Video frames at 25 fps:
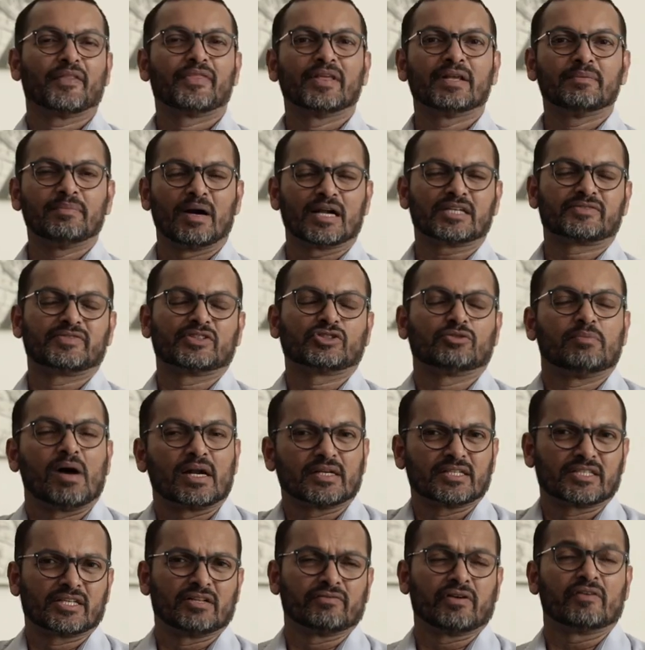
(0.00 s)
Anything But with
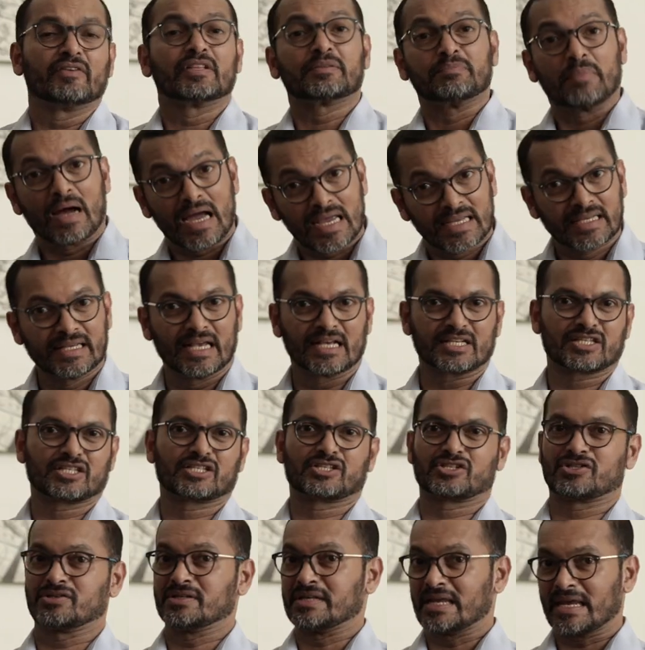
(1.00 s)
Kumar de Silva, with my
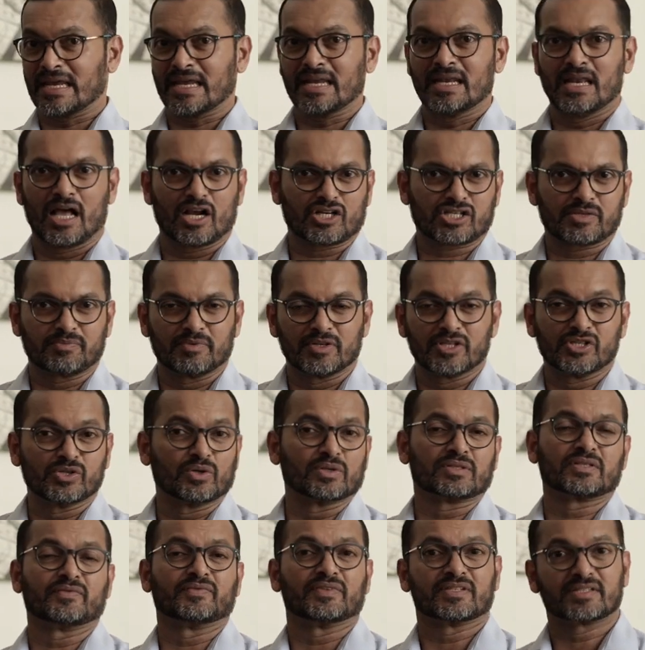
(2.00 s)
guest today, Lakshman
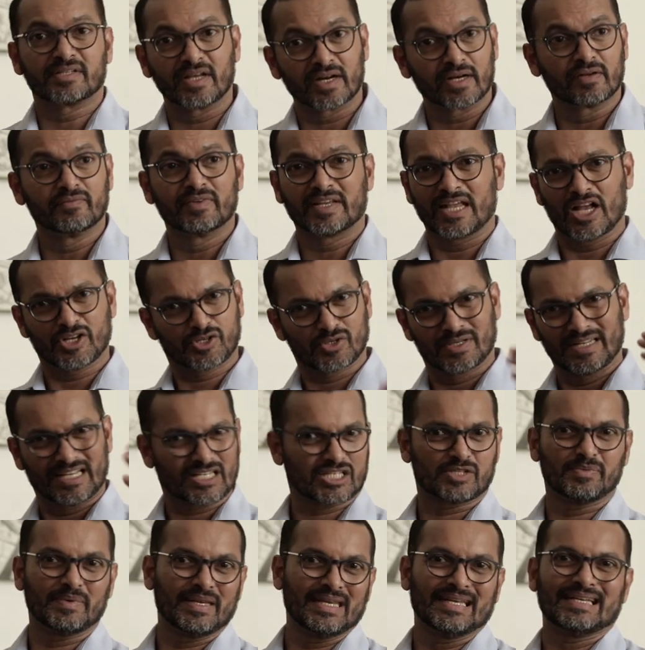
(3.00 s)
Joseph de Saram. We catch you
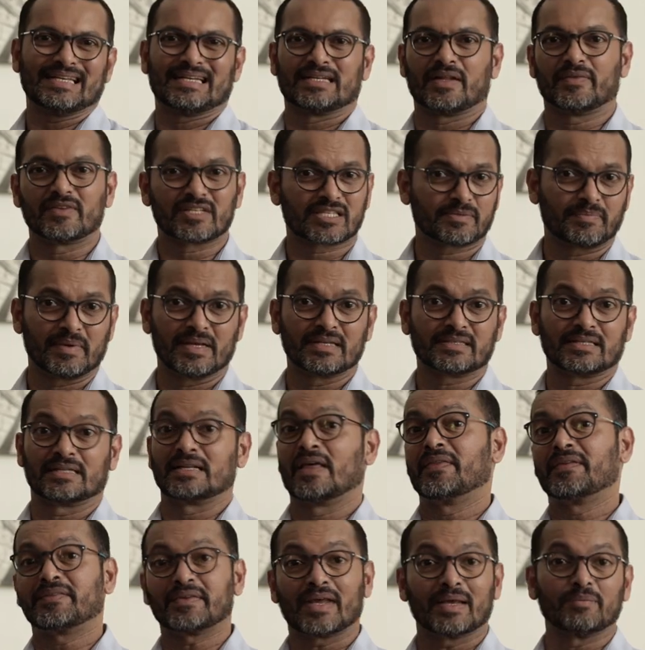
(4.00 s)
next week, another space,
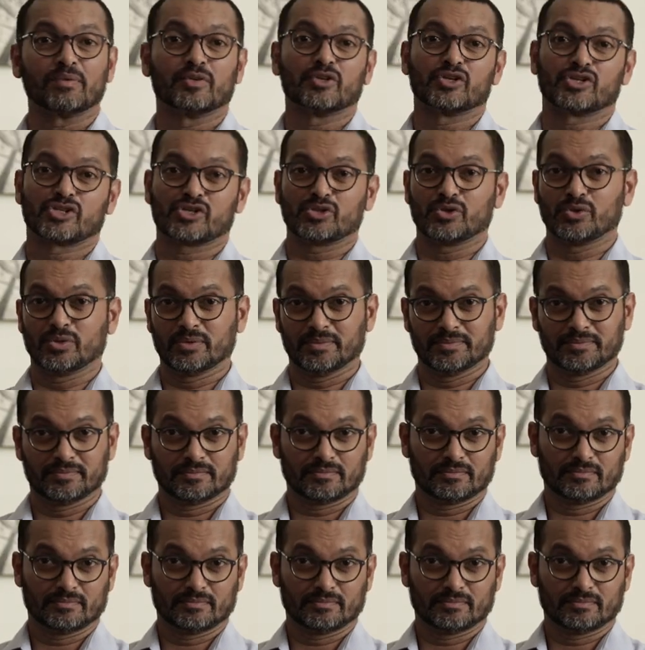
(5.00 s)
another time on the show.